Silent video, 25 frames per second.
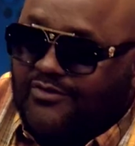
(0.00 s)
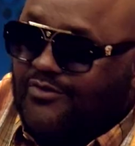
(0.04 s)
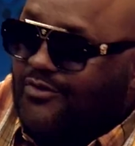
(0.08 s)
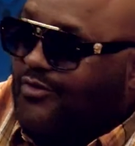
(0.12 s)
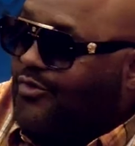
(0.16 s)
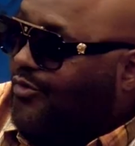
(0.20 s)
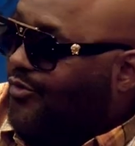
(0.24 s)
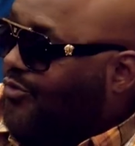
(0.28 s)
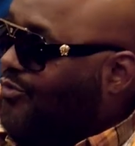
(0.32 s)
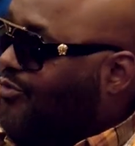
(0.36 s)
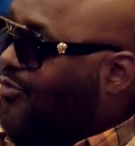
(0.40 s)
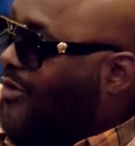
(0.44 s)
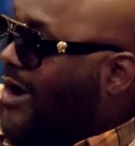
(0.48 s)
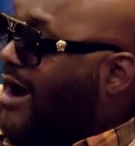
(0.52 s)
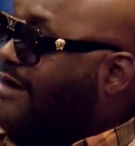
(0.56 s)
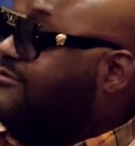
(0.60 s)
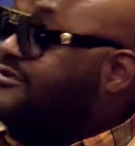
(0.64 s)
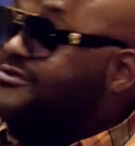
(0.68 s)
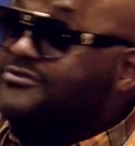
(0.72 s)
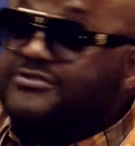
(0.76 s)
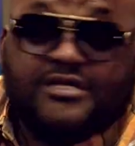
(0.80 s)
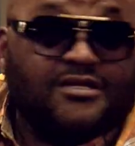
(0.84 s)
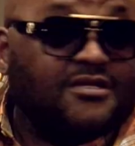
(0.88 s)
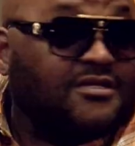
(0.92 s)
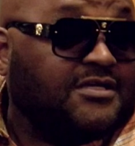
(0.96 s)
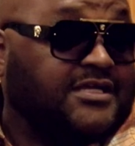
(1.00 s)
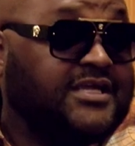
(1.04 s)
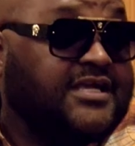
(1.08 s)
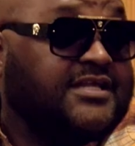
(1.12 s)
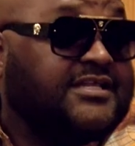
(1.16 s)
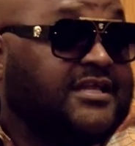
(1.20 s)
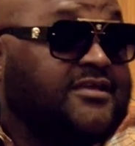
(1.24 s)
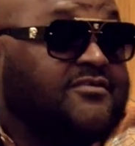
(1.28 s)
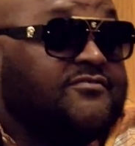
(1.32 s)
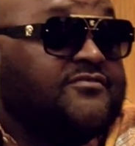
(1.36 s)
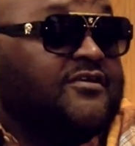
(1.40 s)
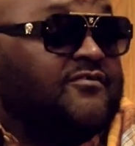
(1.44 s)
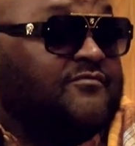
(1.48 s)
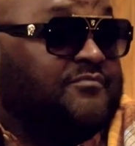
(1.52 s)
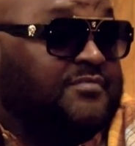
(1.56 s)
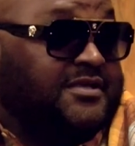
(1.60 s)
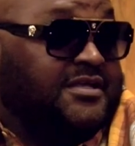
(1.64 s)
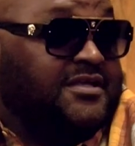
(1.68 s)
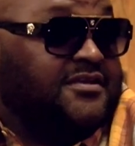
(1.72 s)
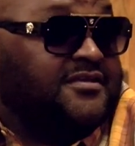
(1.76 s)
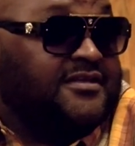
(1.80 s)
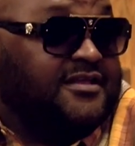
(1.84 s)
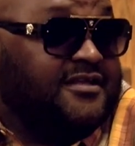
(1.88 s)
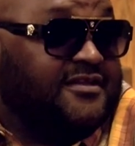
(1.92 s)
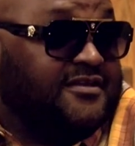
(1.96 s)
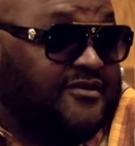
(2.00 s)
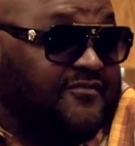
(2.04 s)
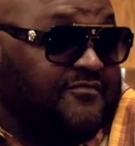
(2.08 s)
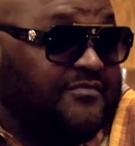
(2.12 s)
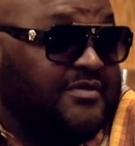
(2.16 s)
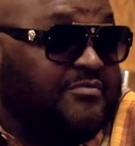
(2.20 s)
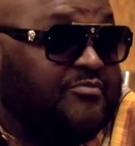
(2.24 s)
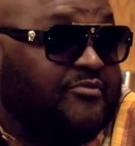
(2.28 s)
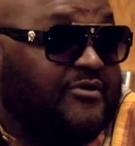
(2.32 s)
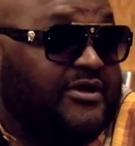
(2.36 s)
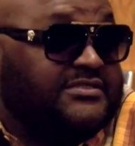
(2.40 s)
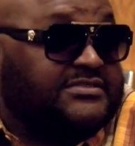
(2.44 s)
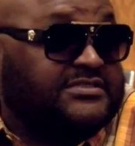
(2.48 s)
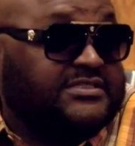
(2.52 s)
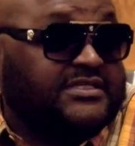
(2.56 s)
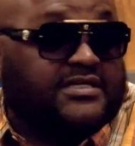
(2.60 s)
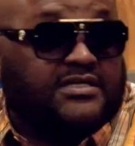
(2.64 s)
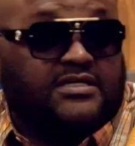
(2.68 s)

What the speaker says: Why would you tell a kid that he'd never be president?